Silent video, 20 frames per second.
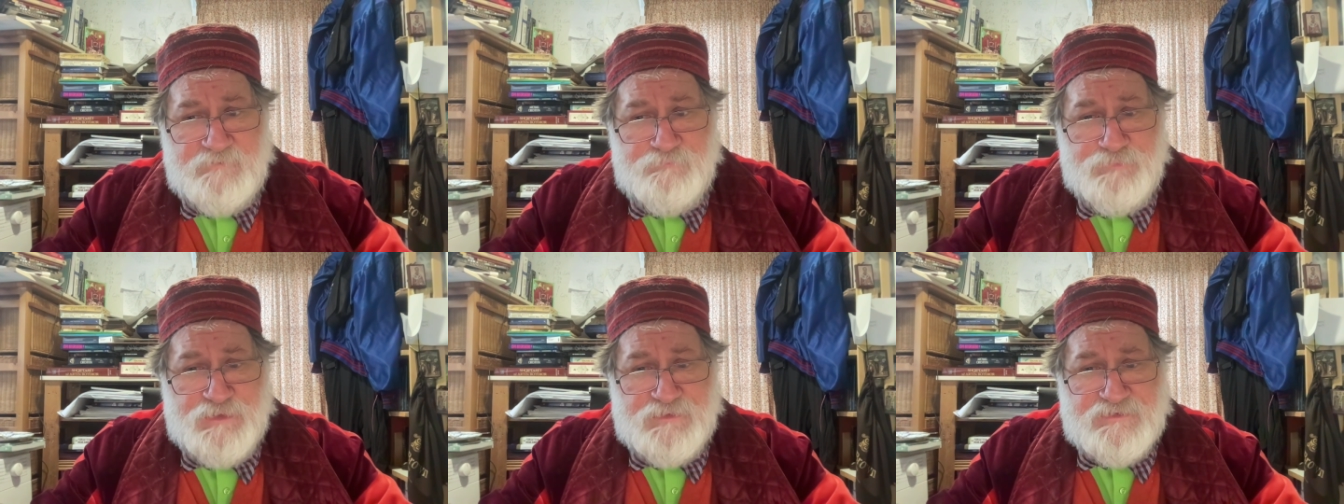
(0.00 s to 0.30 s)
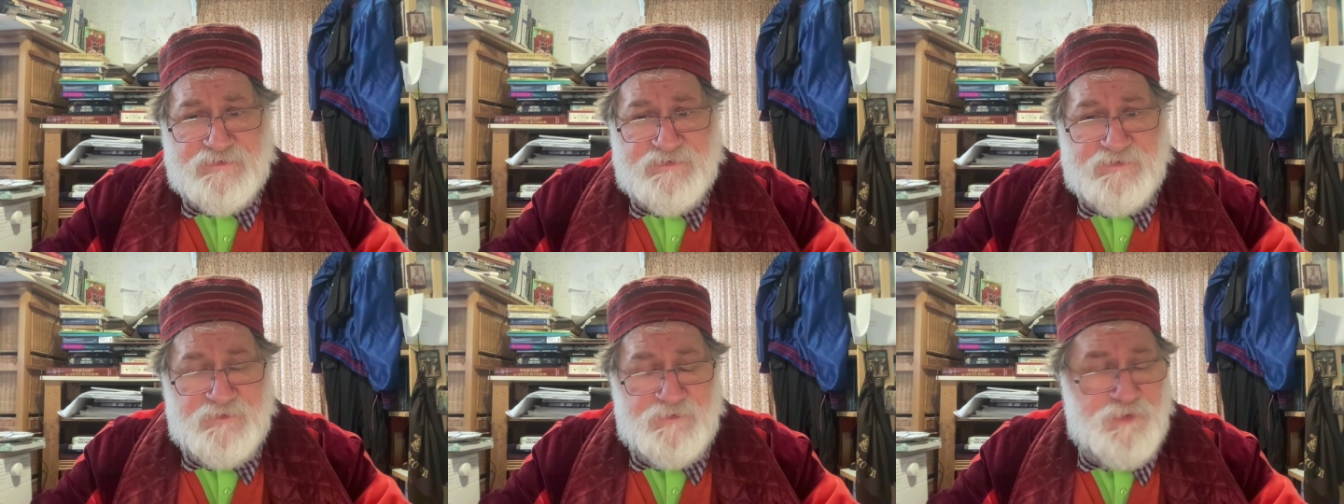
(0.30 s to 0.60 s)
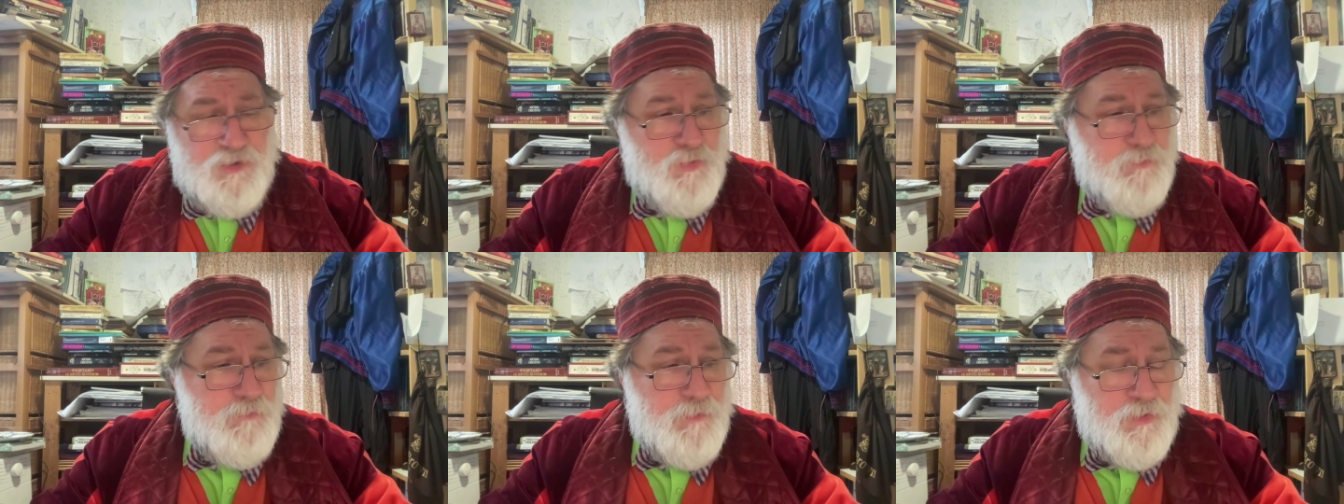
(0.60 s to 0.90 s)
but
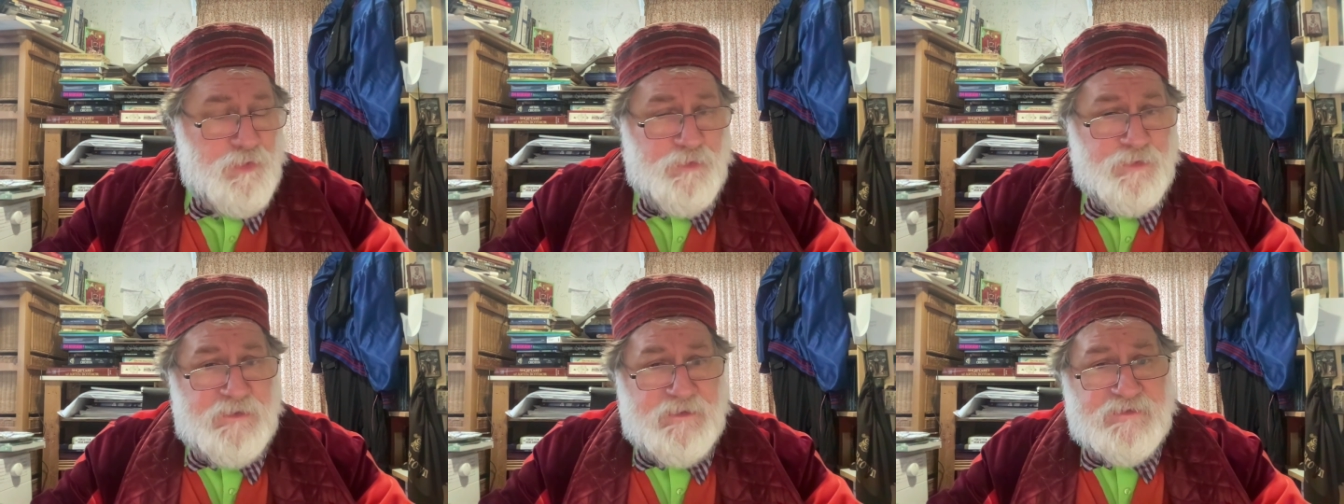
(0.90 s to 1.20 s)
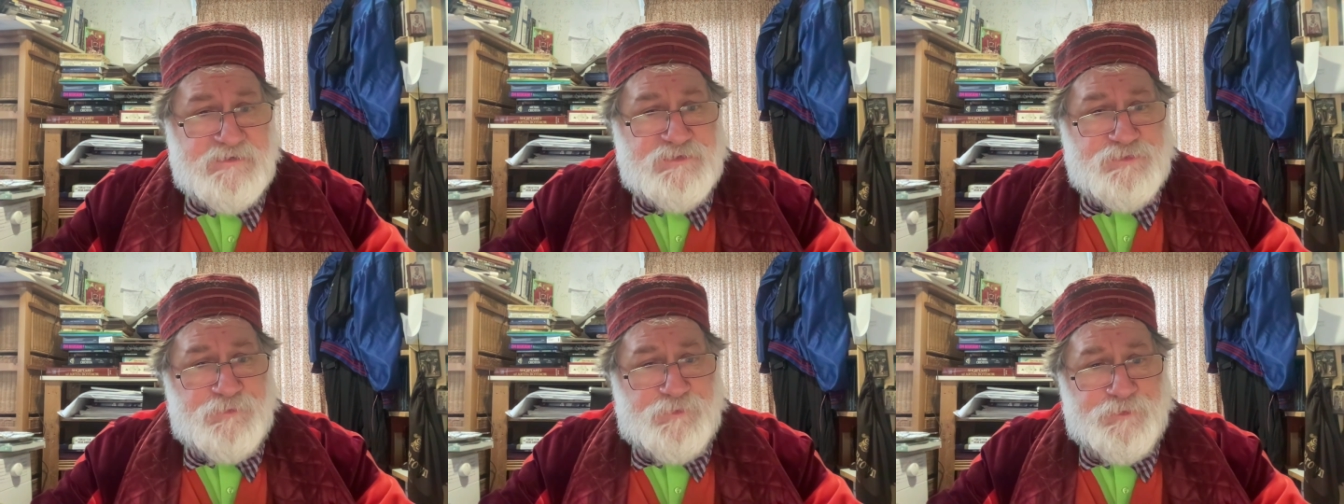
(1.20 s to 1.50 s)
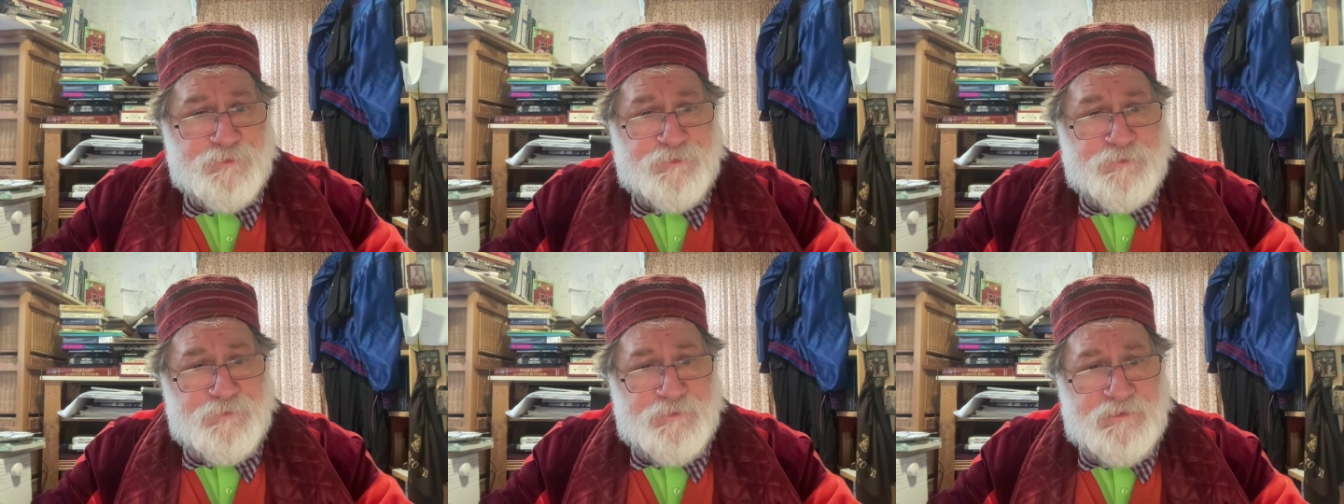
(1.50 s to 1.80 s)
no more
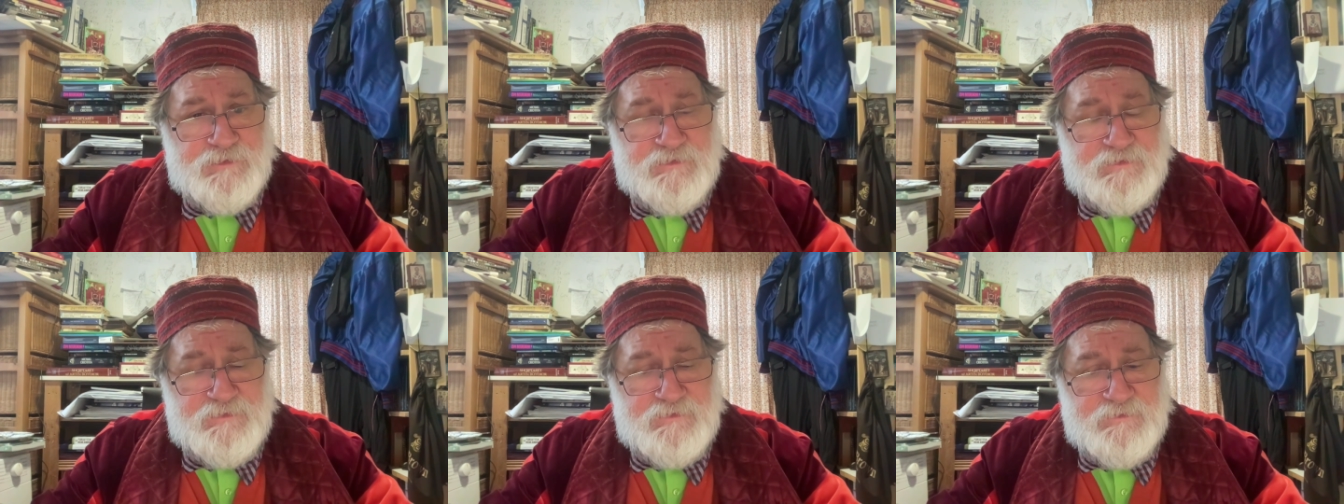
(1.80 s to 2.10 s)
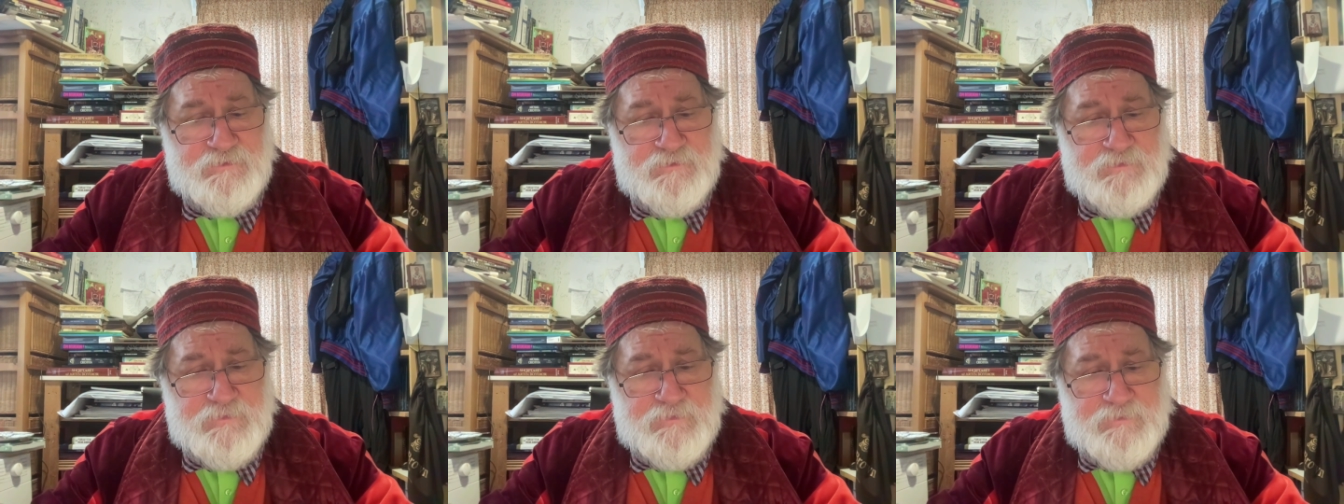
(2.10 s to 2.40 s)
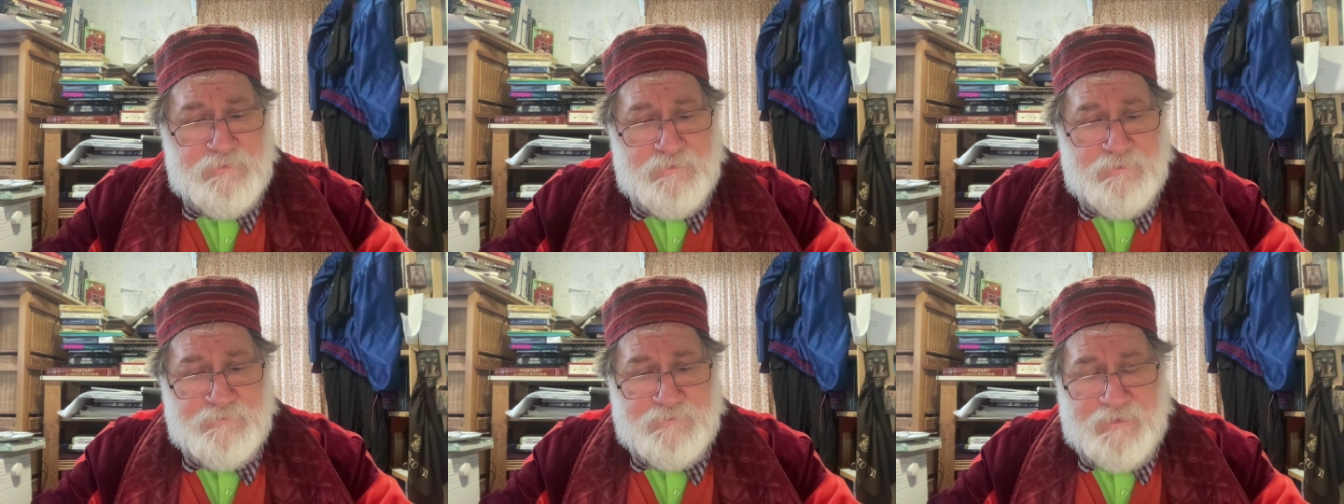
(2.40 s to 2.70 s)
extraordinary
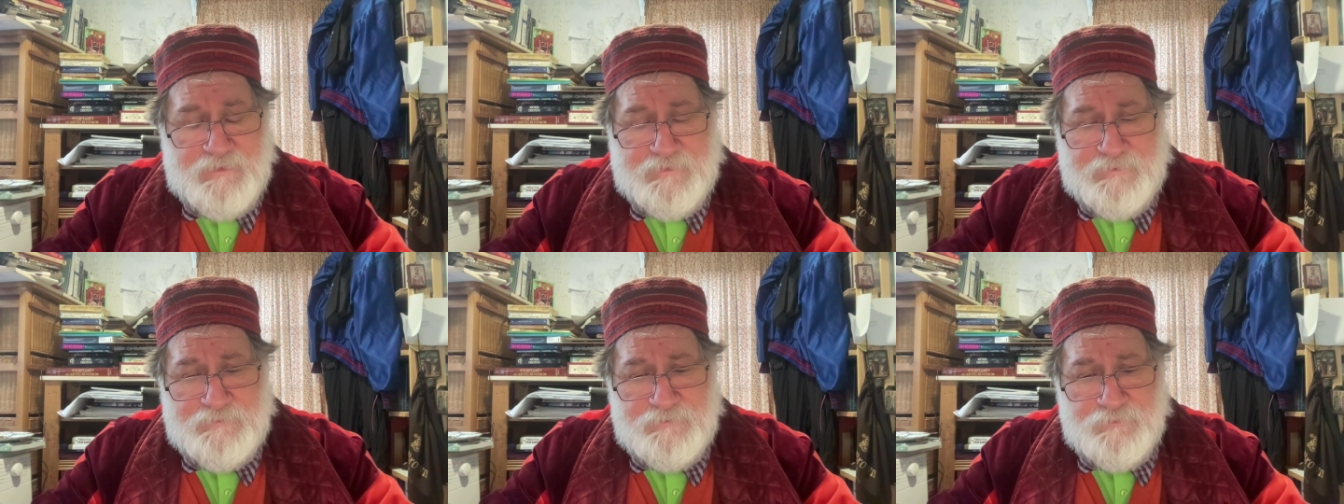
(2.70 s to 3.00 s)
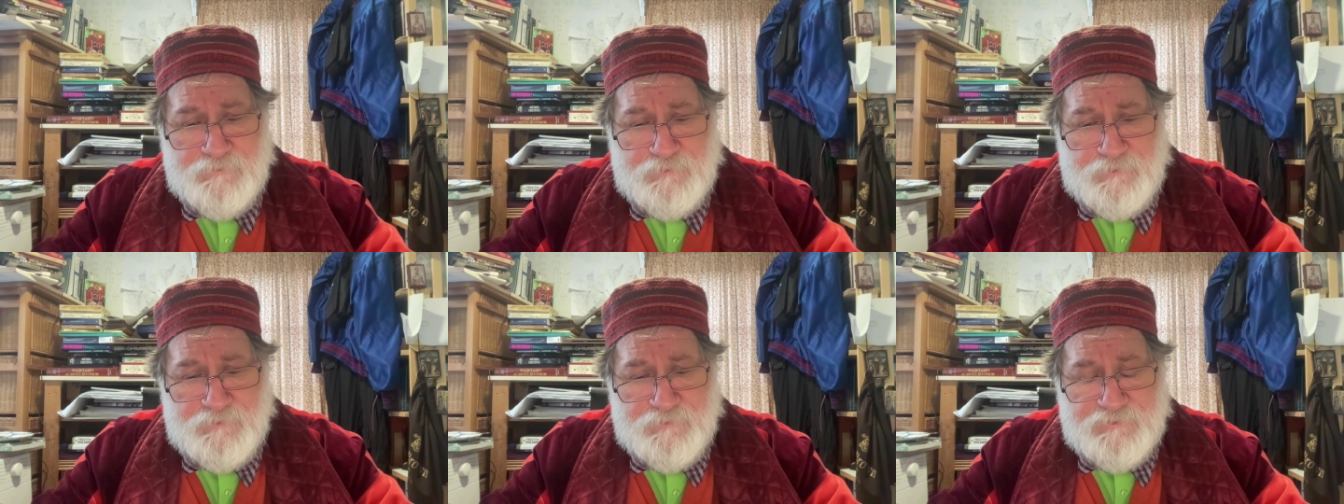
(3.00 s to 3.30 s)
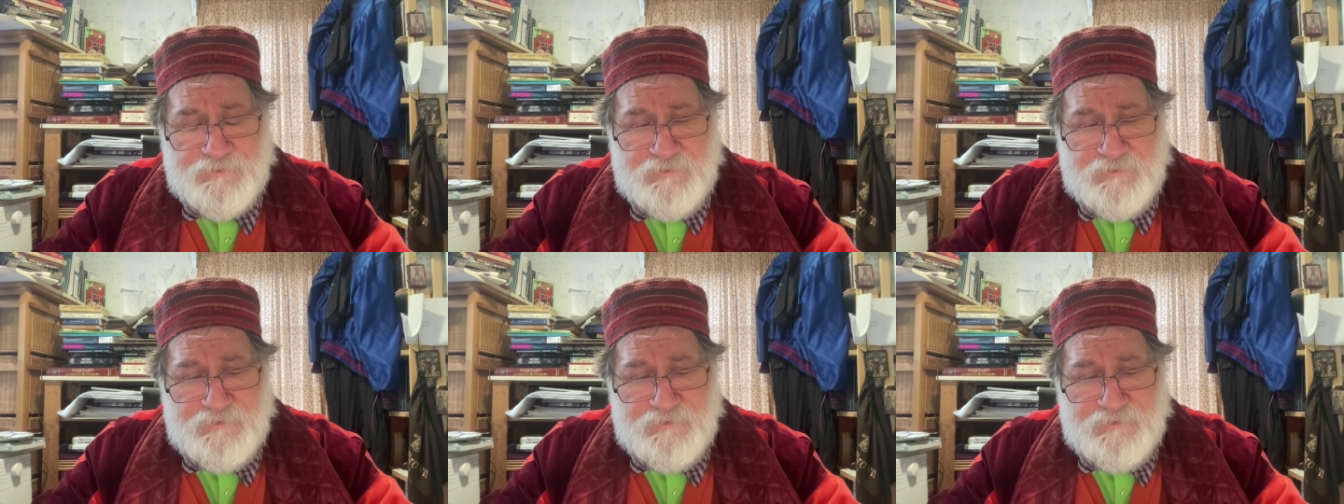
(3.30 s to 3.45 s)
than Lord